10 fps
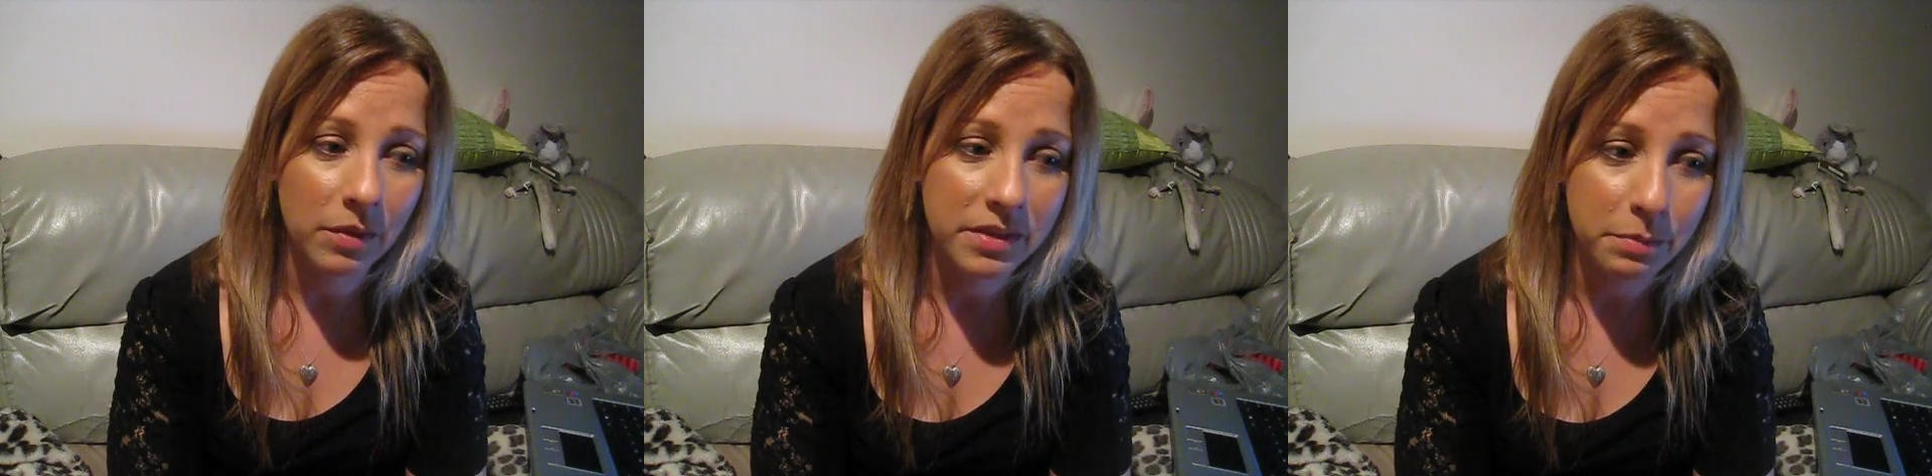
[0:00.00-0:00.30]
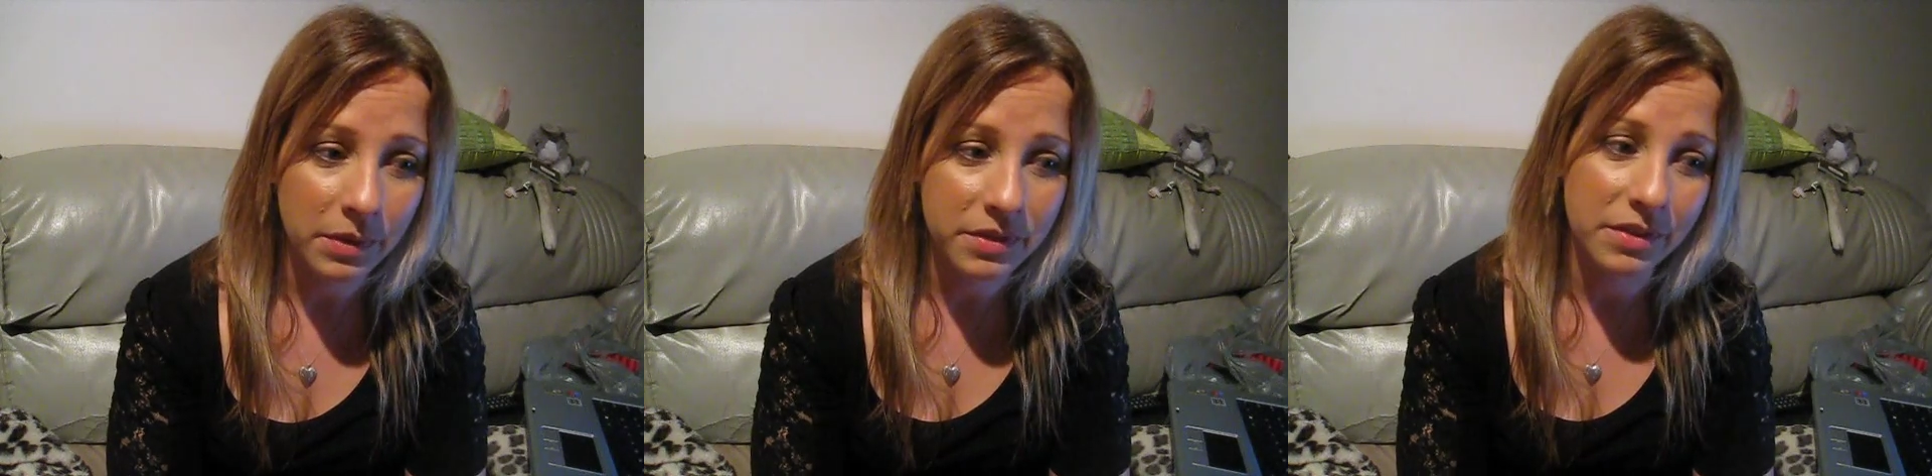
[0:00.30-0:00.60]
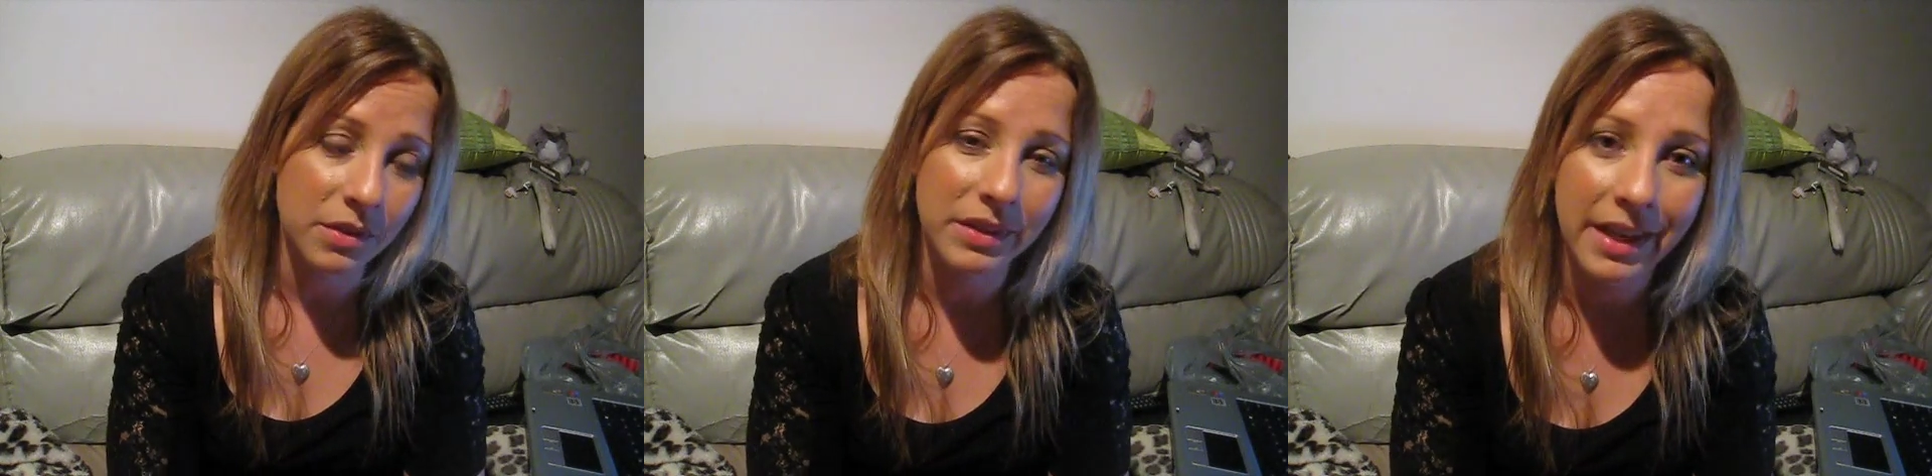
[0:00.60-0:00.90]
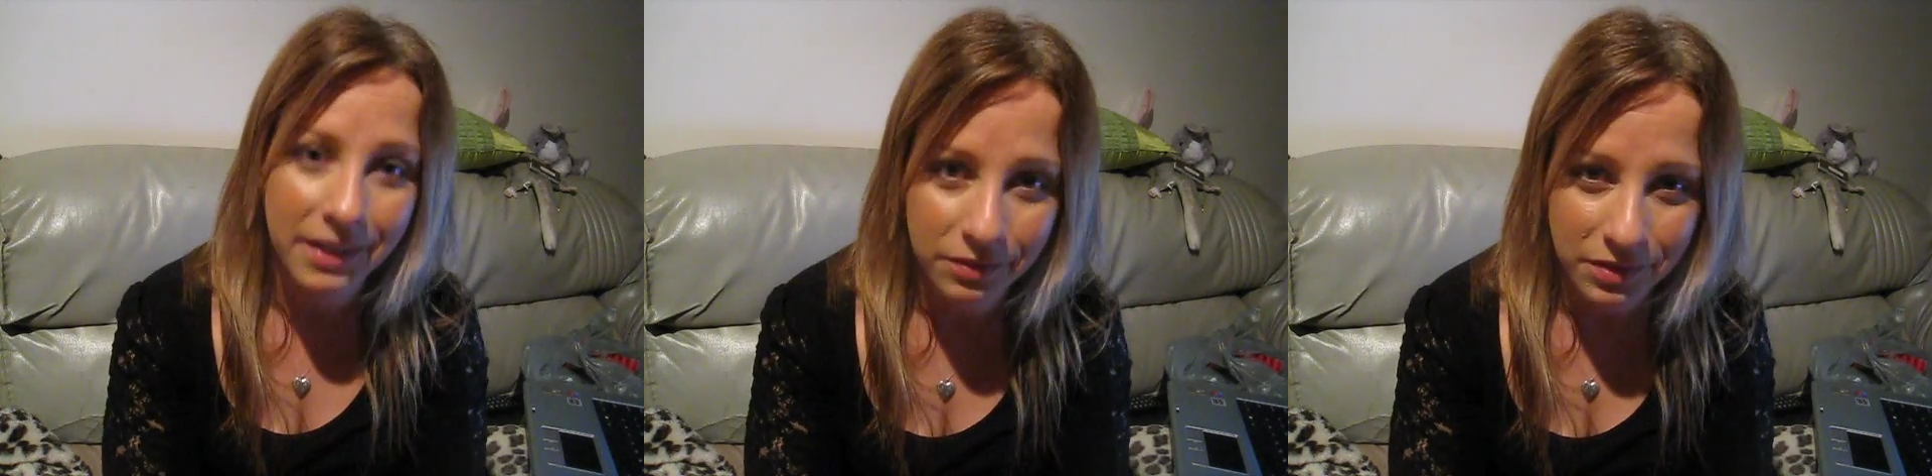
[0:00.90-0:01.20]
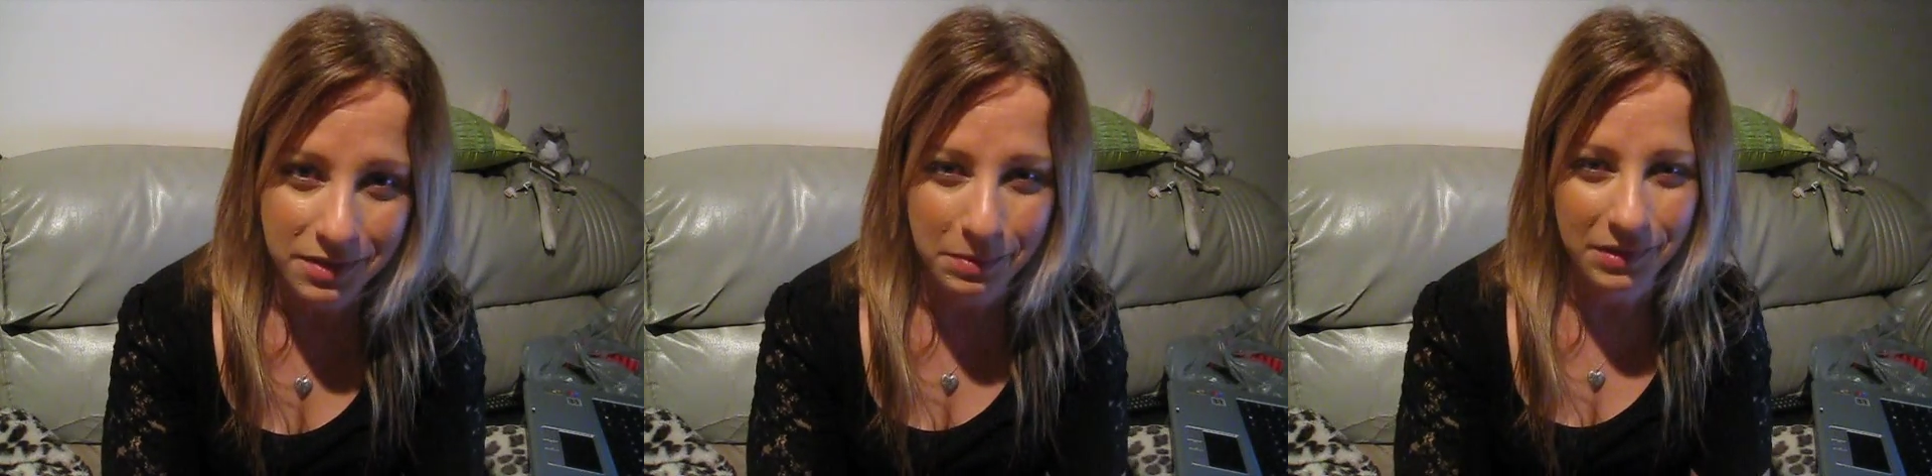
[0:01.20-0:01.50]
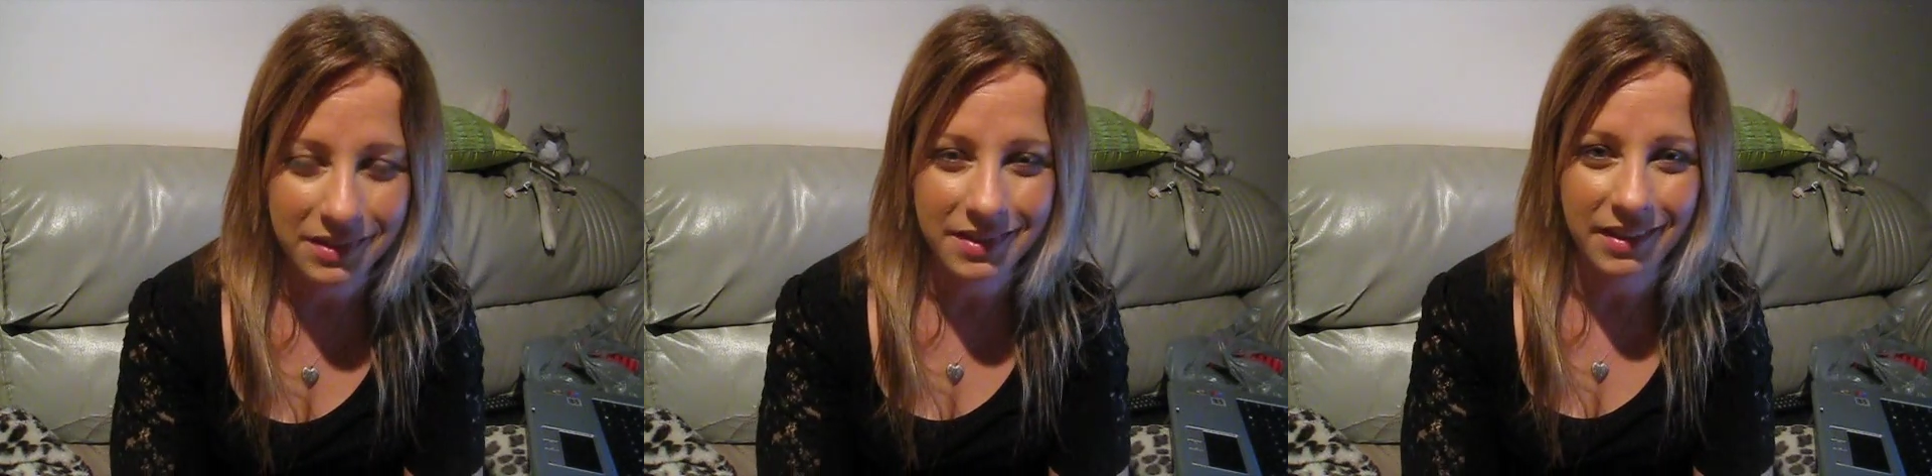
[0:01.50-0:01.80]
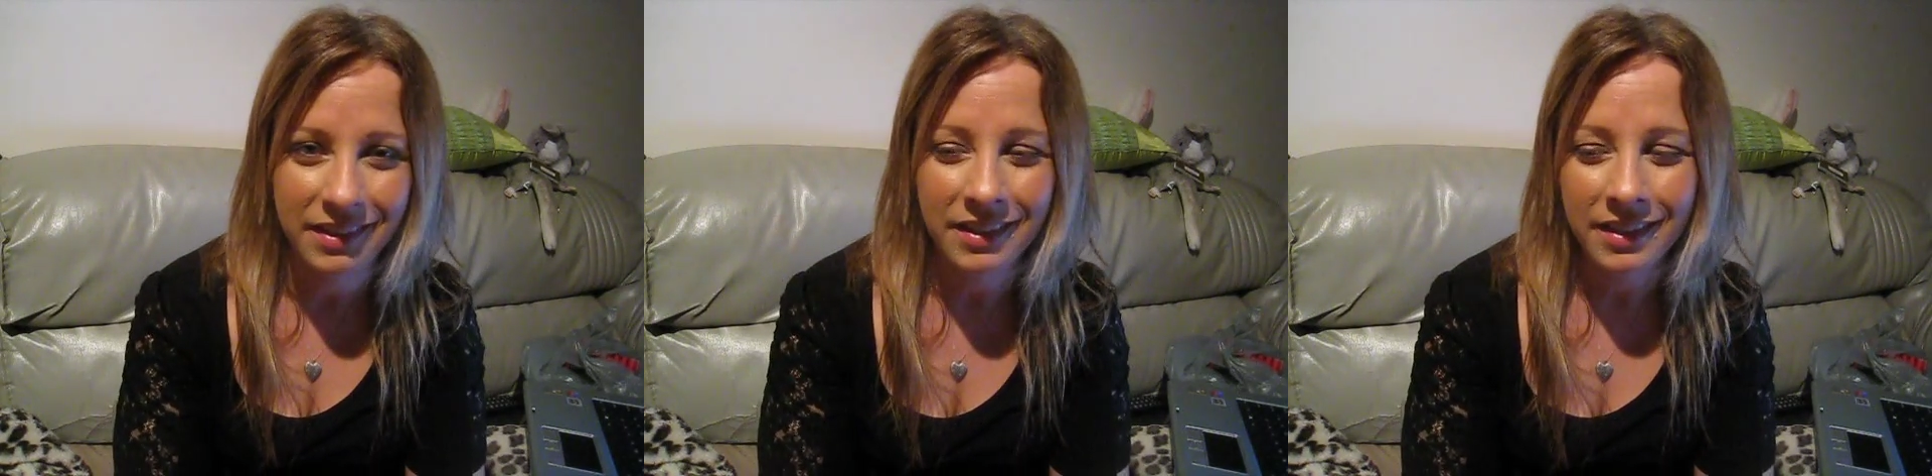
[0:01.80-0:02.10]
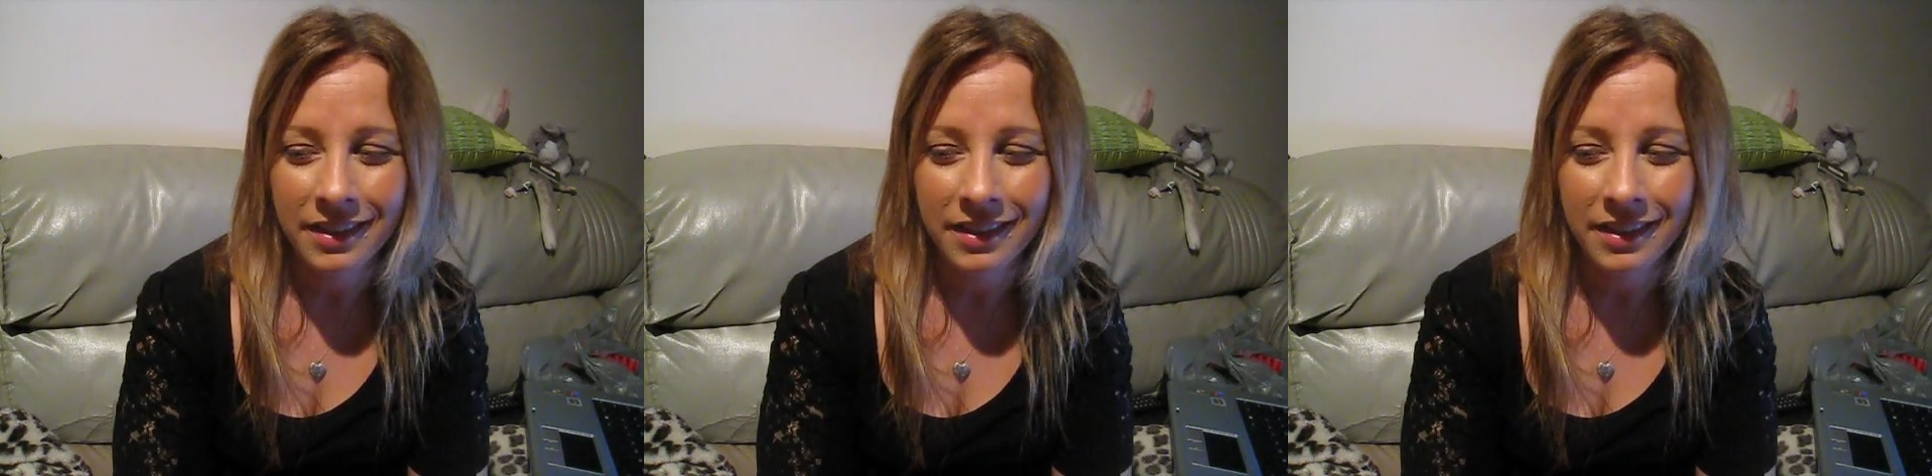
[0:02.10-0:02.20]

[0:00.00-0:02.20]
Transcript: responses or lack of response, and